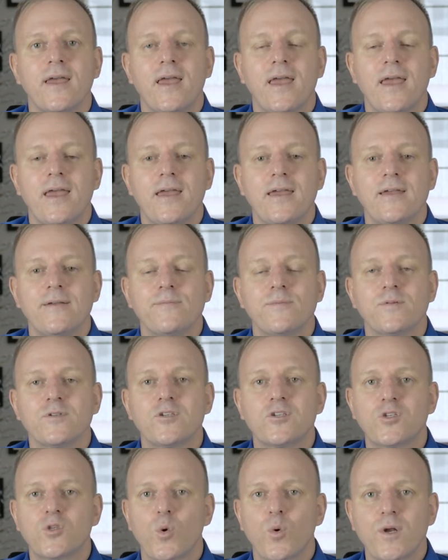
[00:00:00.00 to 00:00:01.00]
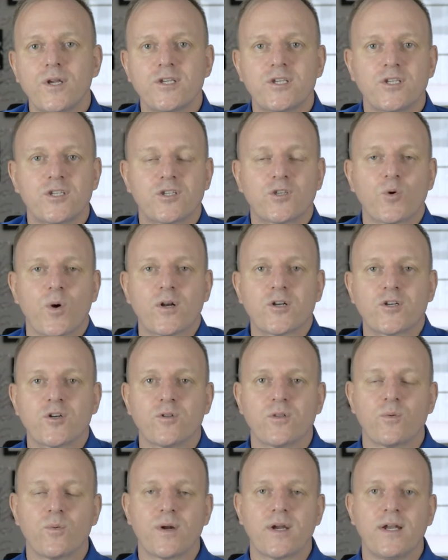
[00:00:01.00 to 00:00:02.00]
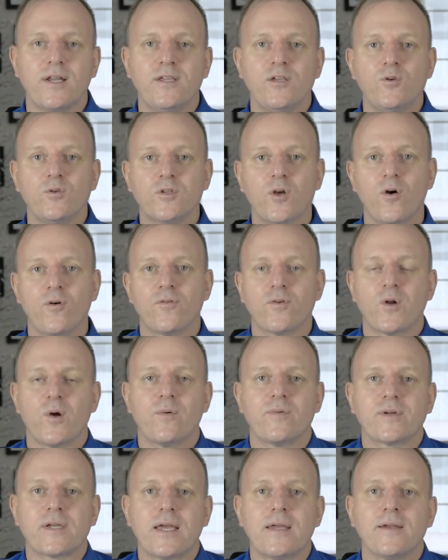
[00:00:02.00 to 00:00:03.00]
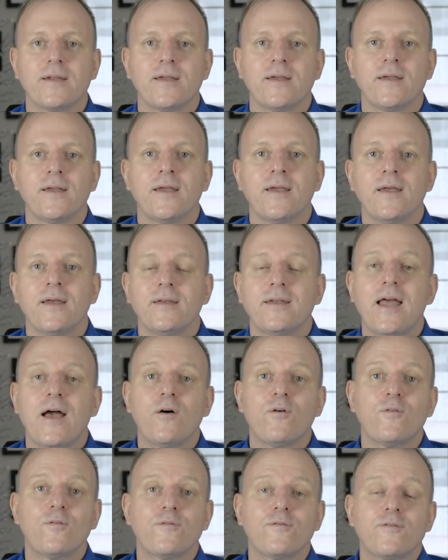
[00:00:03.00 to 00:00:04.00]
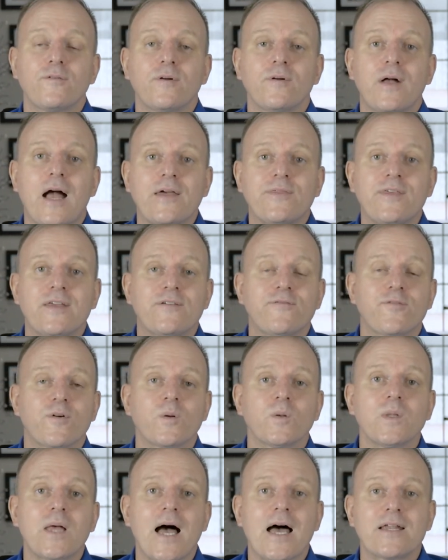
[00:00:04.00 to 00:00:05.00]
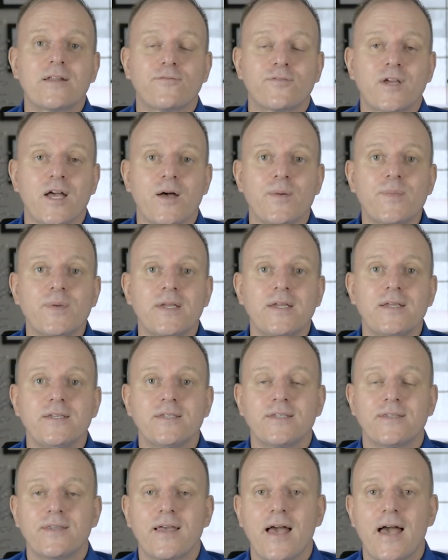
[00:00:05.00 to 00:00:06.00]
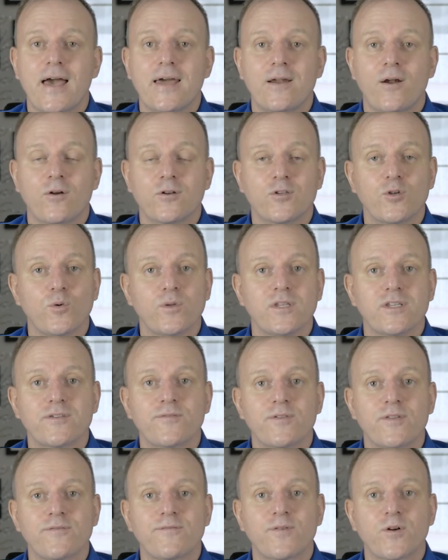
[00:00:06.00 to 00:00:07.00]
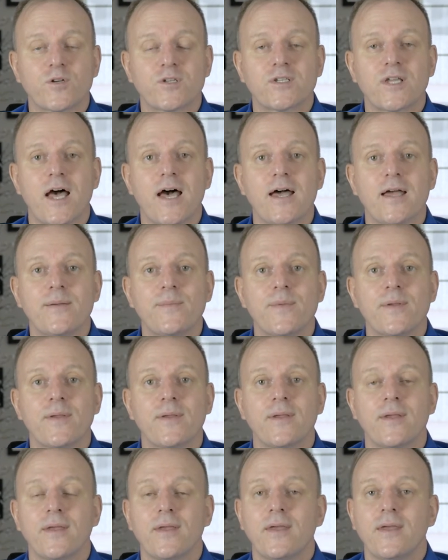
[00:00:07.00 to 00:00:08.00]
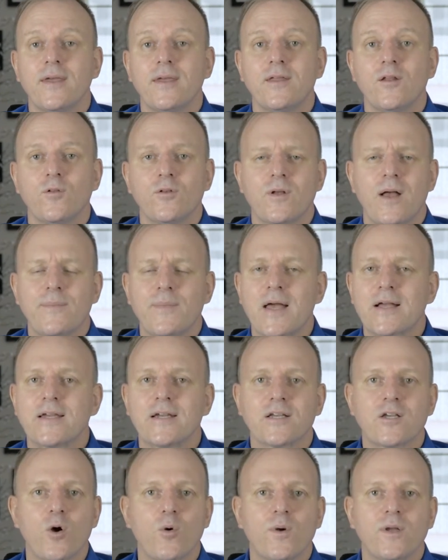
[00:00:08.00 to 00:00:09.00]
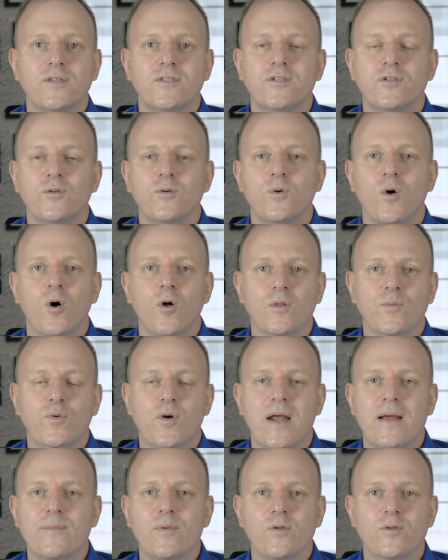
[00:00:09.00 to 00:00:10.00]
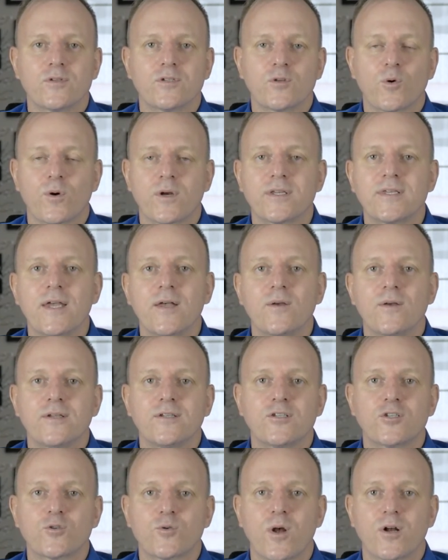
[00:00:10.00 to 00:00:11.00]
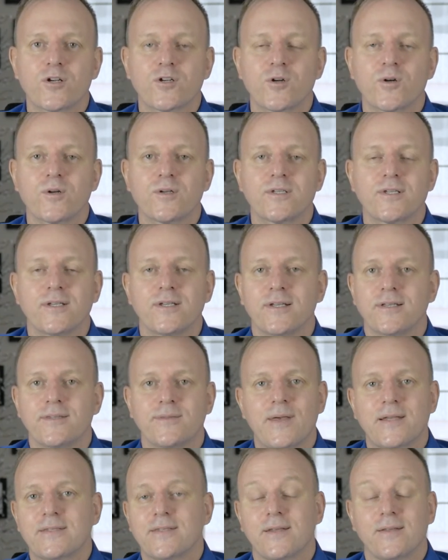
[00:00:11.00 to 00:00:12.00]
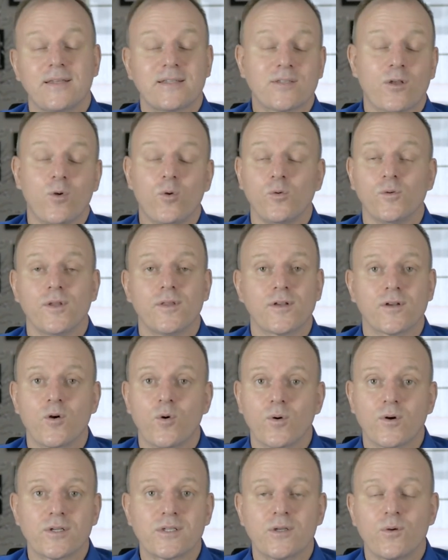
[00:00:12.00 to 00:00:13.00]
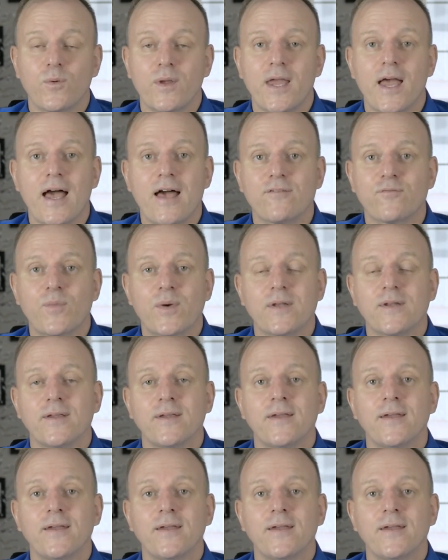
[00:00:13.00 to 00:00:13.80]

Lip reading: a story structure that we're going to use over and over again. Now, I think for a lot of companies that are doing this for the first time, I'm not going to go into all the primal storytelling structures. That's a whole nother course that we have. But